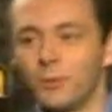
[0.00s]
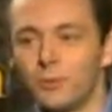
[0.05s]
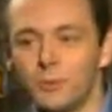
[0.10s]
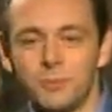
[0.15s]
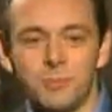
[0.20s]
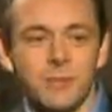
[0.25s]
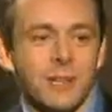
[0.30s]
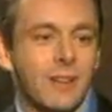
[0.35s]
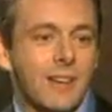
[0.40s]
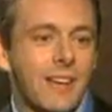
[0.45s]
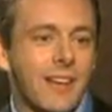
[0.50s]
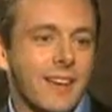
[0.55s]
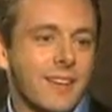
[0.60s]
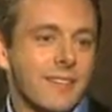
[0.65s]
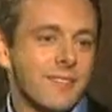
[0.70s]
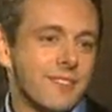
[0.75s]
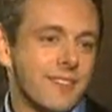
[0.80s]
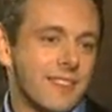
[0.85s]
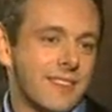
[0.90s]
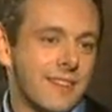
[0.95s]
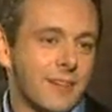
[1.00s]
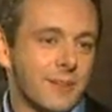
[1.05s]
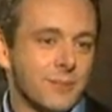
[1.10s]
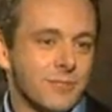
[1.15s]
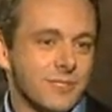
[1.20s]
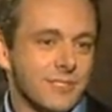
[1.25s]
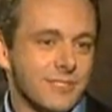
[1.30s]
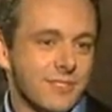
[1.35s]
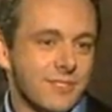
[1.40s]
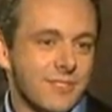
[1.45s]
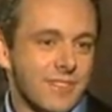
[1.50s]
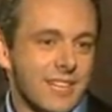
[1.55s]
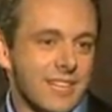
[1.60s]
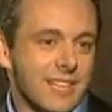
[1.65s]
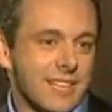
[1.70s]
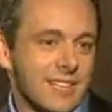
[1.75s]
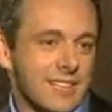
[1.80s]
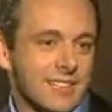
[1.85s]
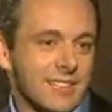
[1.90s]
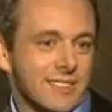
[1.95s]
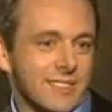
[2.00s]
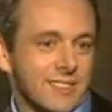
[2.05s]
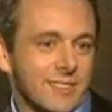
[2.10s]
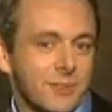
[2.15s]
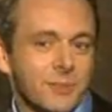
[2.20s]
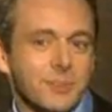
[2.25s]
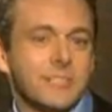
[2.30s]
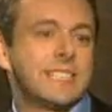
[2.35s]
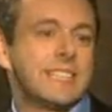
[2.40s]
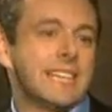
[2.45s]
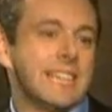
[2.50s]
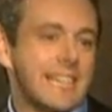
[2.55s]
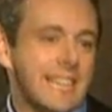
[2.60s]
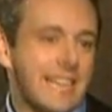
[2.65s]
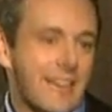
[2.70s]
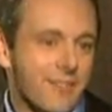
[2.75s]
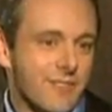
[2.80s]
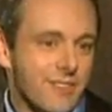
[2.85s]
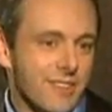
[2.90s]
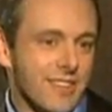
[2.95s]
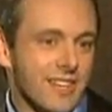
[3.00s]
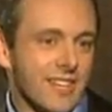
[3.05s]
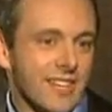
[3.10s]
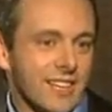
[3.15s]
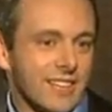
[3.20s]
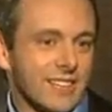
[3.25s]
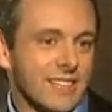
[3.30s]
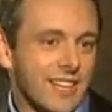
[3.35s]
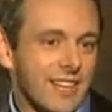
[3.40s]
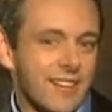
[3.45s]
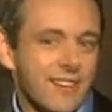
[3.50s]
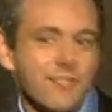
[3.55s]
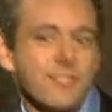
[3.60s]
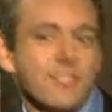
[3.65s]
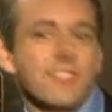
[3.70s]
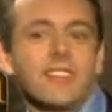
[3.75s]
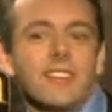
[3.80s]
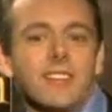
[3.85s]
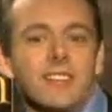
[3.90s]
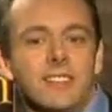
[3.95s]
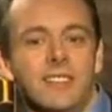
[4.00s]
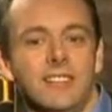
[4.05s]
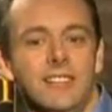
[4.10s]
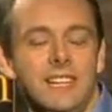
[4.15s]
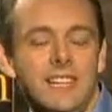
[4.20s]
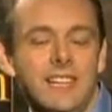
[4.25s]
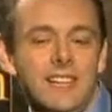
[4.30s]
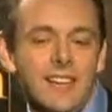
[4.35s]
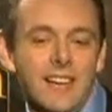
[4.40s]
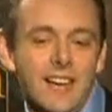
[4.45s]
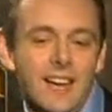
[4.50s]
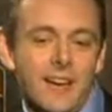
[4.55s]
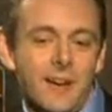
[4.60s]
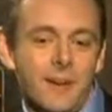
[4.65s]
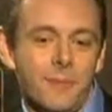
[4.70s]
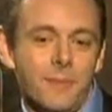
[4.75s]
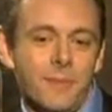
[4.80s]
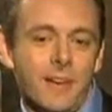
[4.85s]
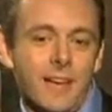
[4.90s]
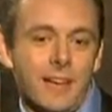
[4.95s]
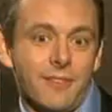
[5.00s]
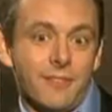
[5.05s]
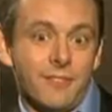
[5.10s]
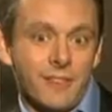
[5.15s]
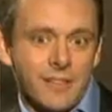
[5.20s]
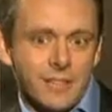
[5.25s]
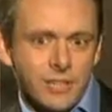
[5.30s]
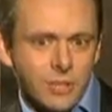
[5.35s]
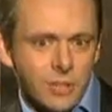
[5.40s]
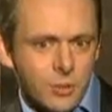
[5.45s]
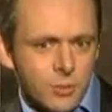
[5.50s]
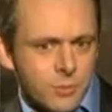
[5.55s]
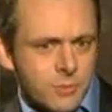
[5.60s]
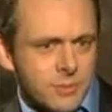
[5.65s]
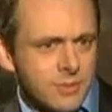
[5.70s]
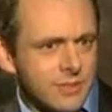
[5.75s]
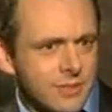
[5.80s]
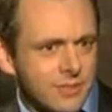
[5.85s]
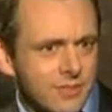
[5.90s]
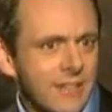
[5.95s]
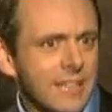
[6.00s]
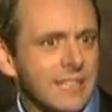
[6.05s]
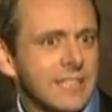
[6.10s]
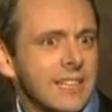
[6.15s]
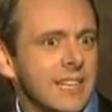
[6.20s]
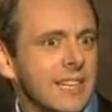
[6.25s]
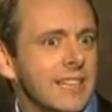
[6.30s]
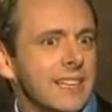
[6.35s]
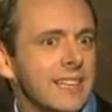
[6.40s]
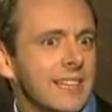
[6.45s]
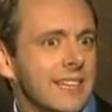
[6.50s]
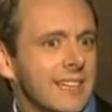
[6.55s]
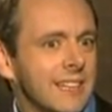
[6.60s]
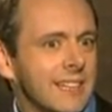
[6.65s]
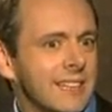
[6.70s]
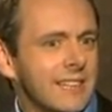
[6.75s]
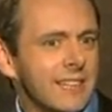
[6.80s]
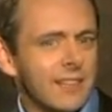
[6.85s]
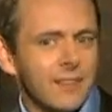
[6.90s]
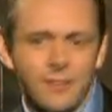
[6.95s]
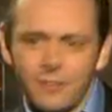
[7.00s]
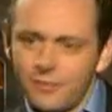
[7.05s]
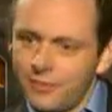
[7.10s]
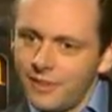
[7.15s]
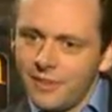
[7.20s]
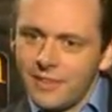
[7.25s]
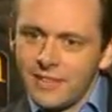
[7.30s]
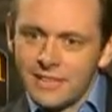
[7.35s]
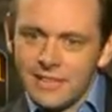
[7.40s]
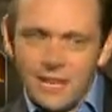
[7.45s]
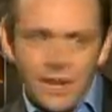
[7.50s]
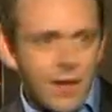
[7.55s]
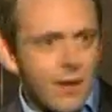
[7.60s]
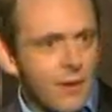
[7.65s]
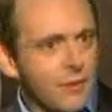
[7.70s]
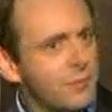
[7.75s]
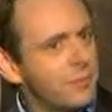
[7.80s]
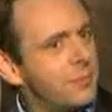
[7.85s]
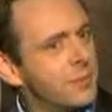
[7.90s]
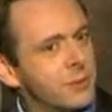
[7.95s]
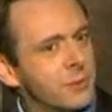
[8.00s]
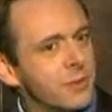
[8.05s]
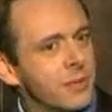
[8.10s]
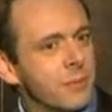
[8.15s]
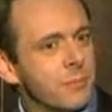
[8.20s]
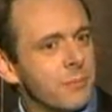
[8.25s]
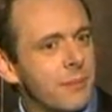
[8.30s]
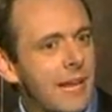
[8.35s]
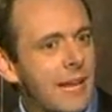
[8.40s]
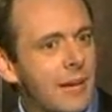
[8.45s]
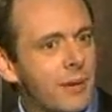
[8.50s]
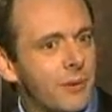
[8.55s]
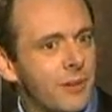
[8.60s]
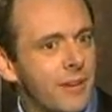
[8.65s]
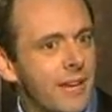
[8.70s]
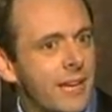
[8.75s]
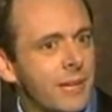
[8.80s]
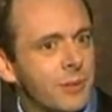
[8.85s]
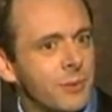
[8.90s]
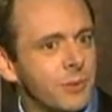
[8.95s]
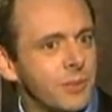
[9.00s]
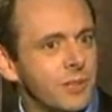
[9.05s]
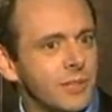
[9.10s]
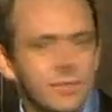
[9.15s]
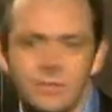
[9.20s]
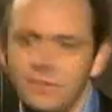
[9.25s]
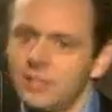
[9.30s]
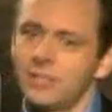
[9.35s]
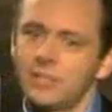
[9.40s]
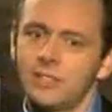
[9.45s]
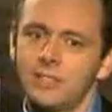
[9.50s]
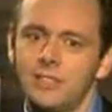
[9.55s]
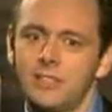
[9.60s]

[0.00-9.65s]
been alive for thousands of years, and you know, seen everything and done everything, and finds humans fascinating. The idea of this love between Bella and Edward is just